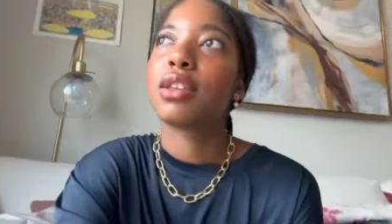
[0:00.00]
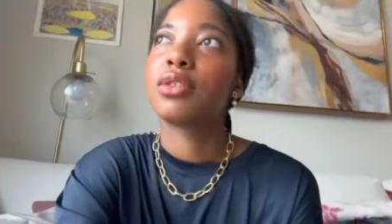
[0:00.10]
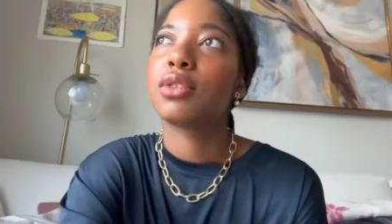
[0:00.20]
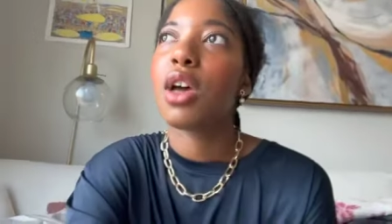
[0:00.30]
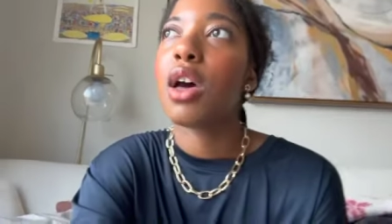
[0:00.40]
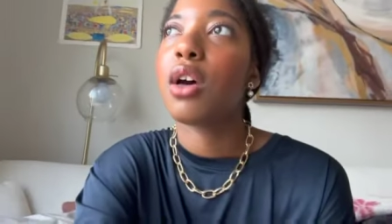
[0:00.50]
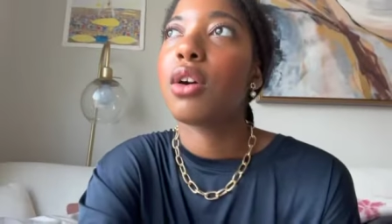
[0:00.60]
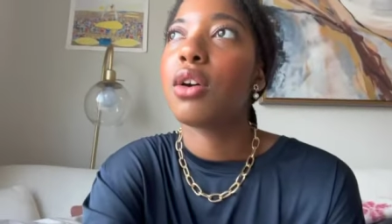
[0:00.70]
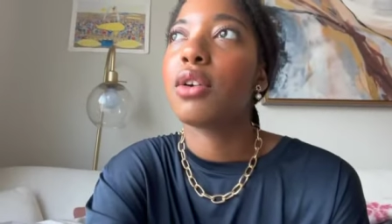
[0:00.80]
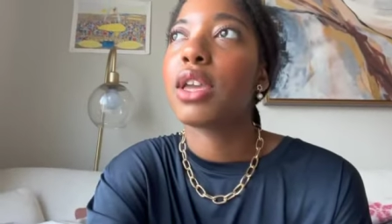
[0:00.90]

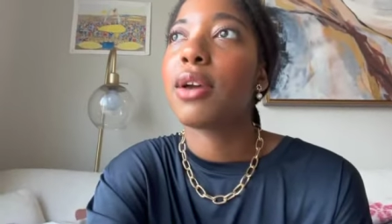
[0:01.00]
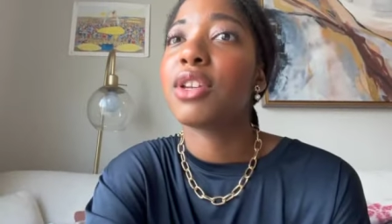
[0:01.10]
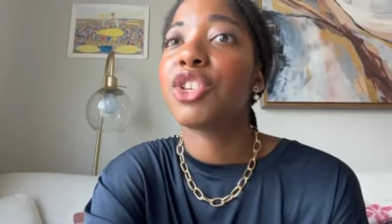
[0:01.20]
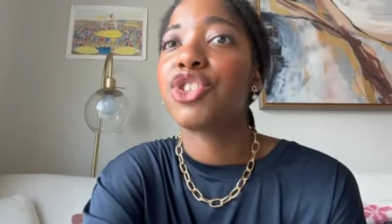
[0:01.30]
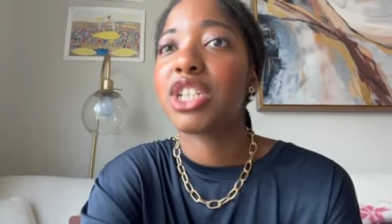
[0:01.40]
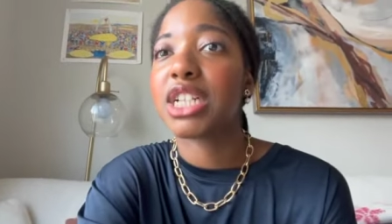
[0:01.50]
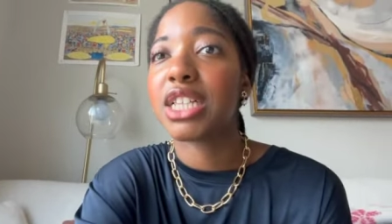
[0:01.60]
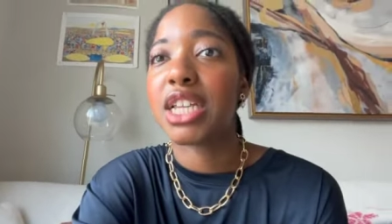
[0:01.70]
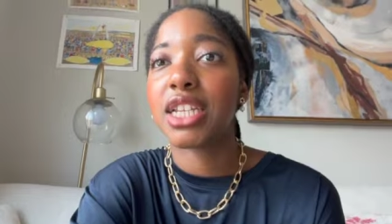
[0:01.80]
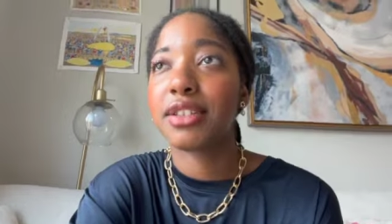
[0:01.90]
So yeah, we're just
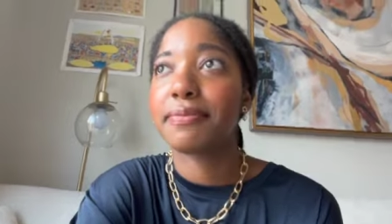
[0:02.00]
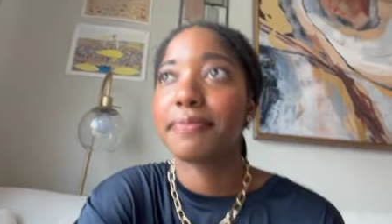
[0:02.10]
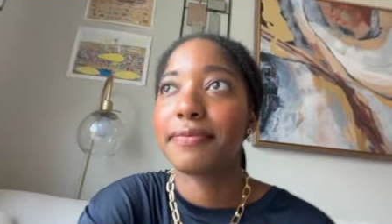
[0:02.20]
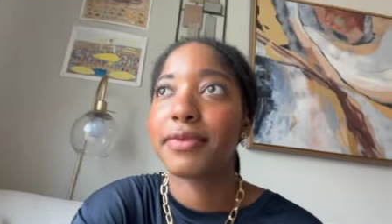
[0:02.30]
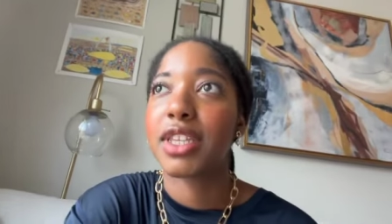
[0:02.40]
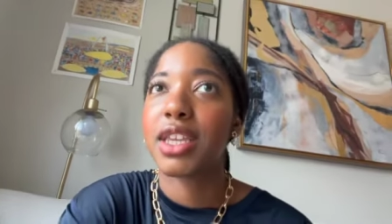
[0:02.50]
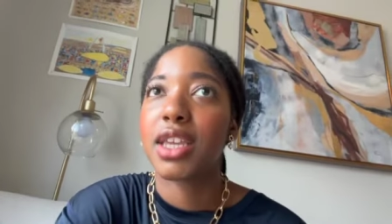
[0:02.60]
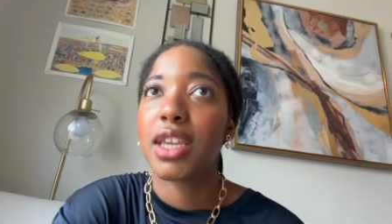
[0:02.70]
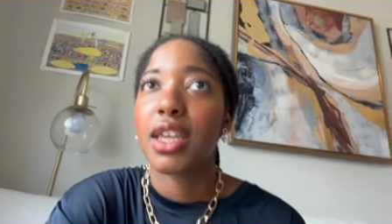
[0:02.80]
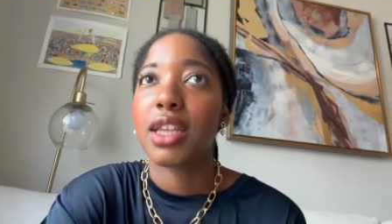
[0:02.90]
chilling
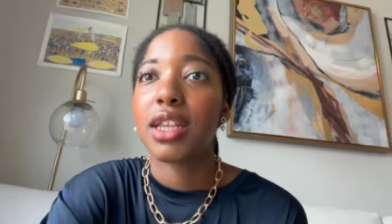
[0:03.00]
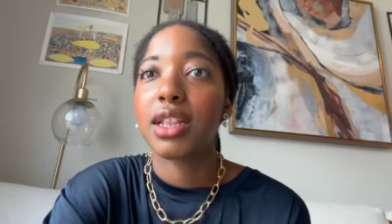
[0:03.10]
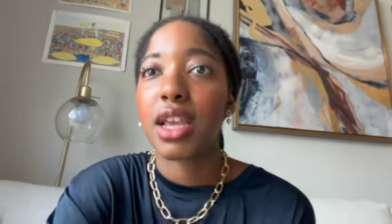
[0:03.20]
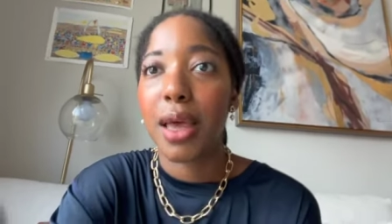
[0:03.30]
in the